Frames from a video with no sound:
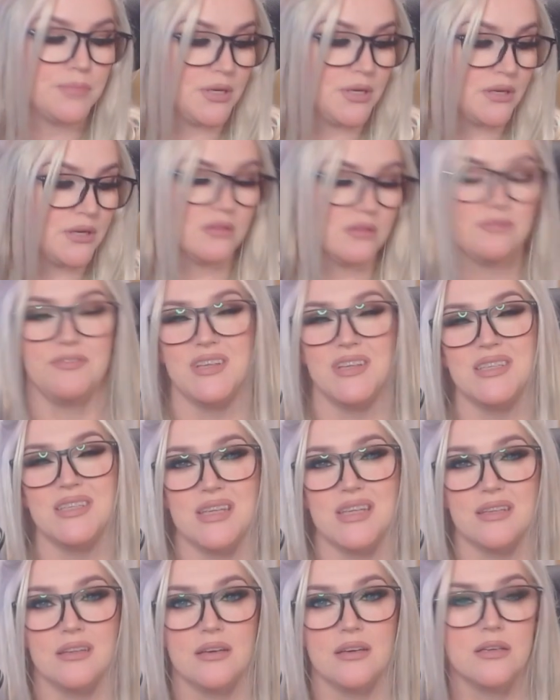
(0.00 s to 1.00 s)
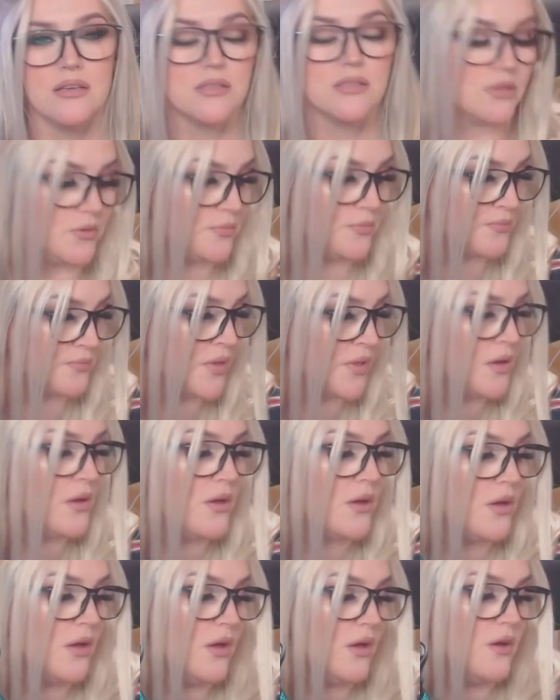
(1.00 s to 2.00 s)
fill you in and let you know.
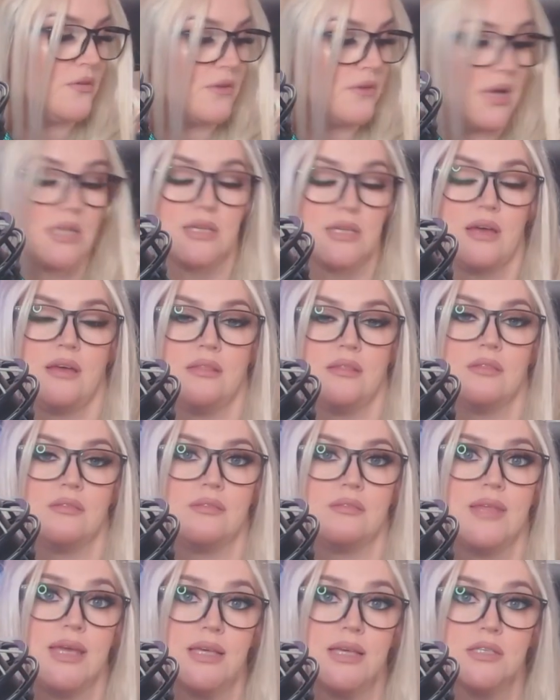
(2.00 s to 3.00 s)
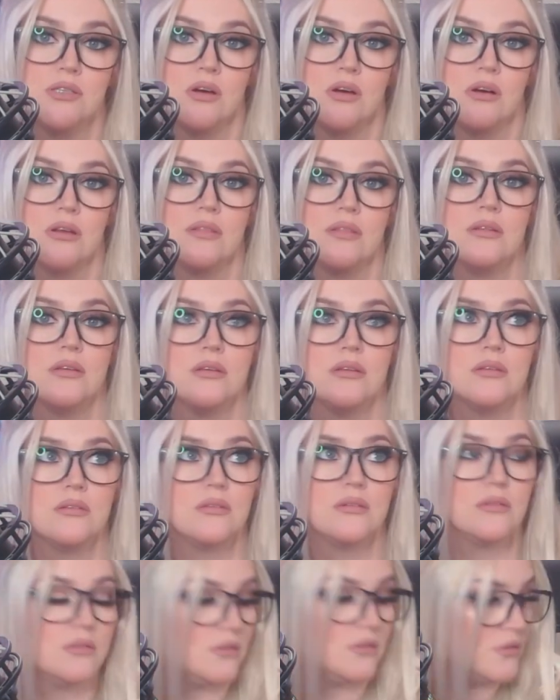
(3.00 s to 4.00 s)
Right, and these are the
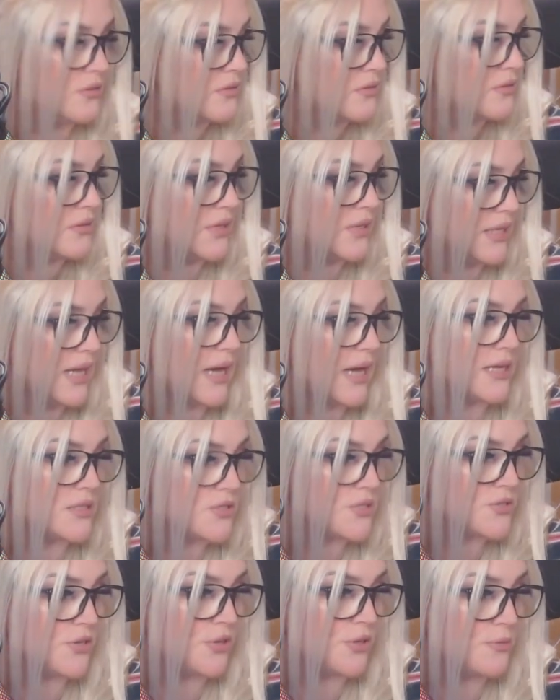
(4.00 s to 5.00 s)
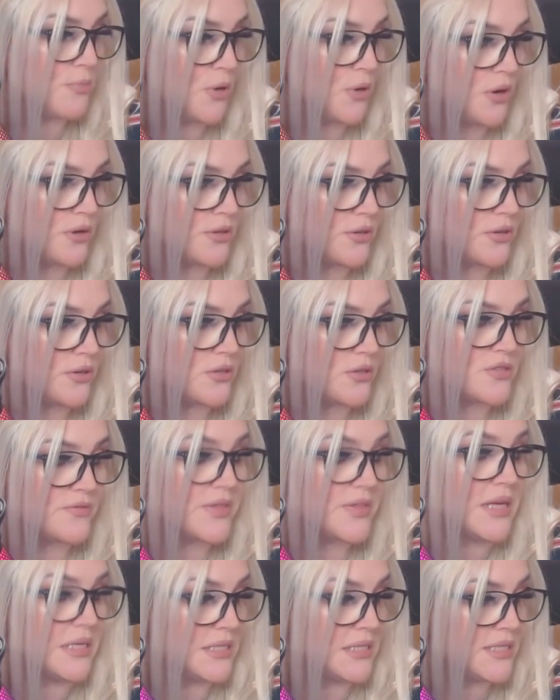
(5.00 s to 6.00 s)
last two products of
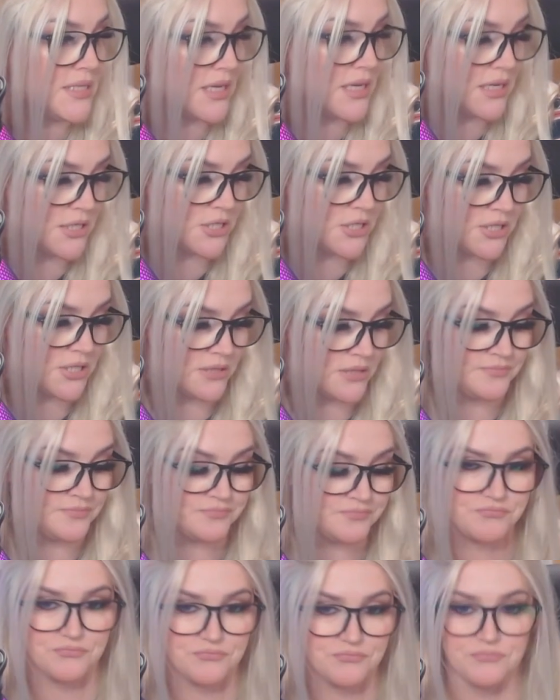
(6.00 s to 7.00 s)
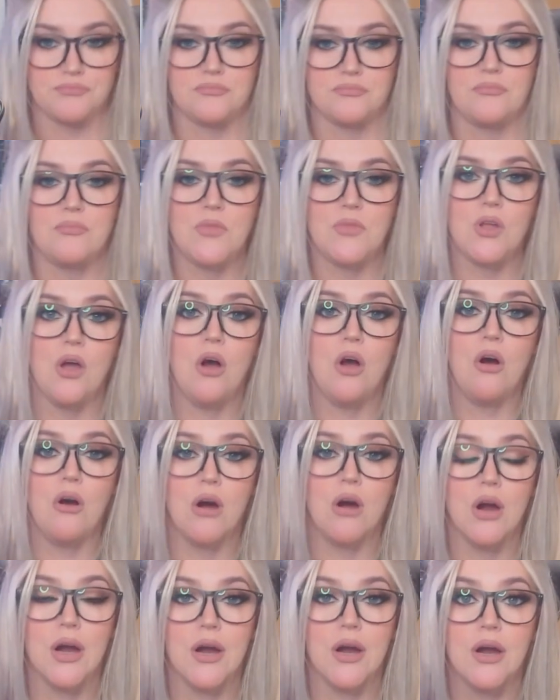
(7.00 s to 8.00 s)
this section
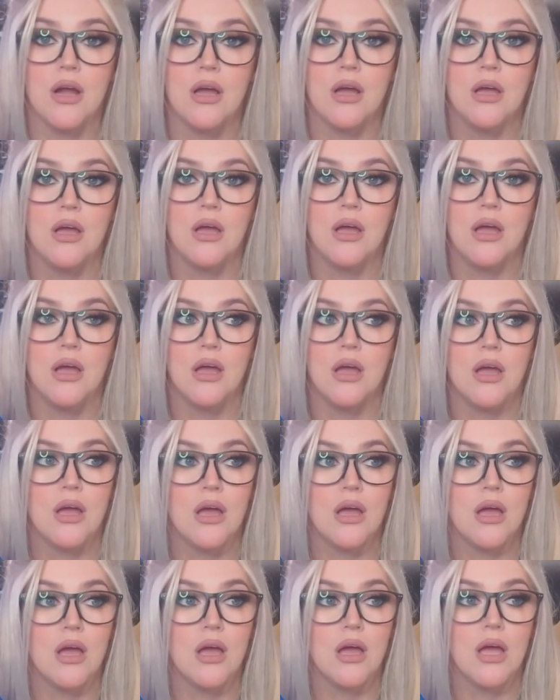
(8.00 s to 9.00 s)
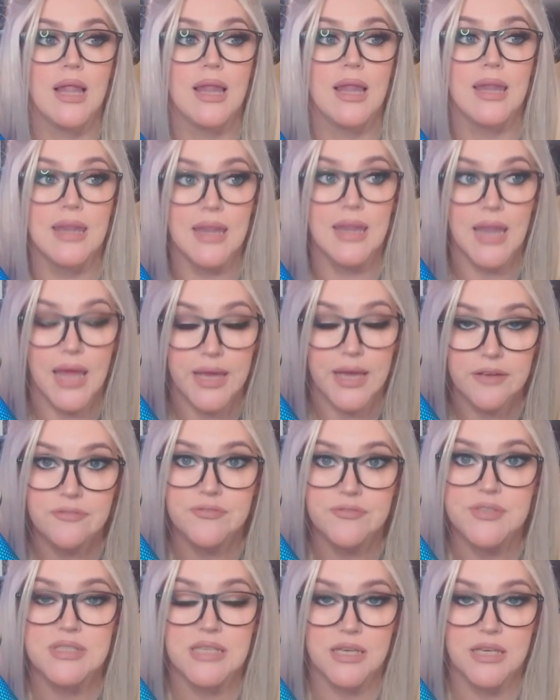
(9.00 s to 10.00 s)
are
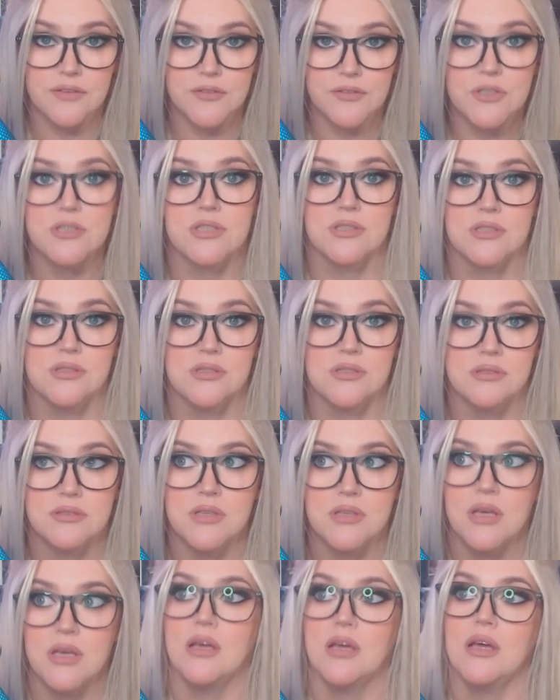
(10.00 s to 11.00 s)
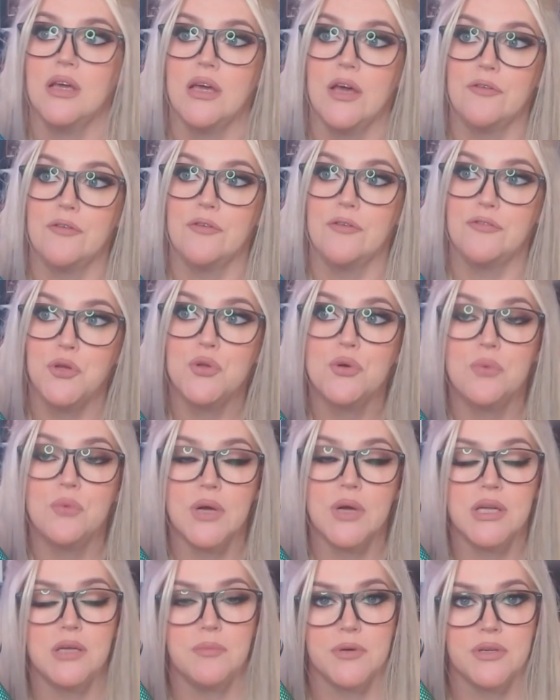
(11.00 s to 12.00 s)
lifesavers. If you know
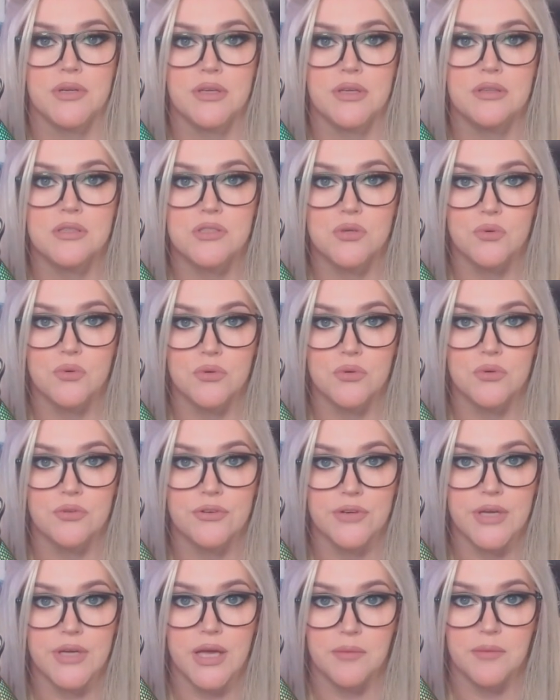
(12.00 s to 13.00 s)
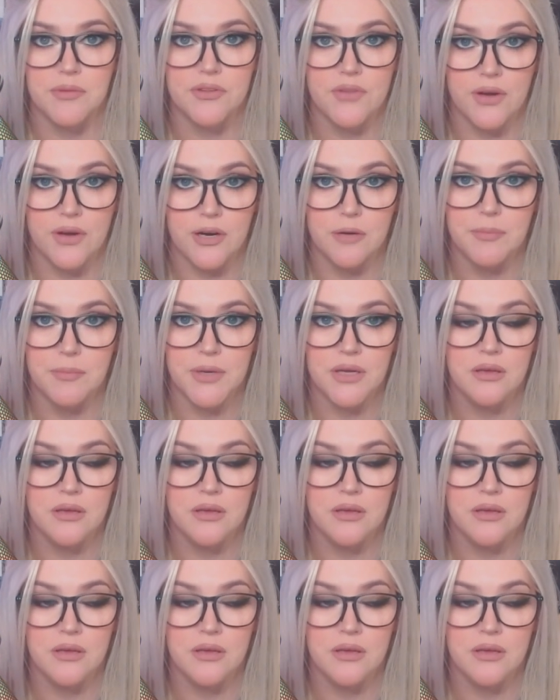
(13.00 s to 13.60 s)
anybody that's going through chemotherapy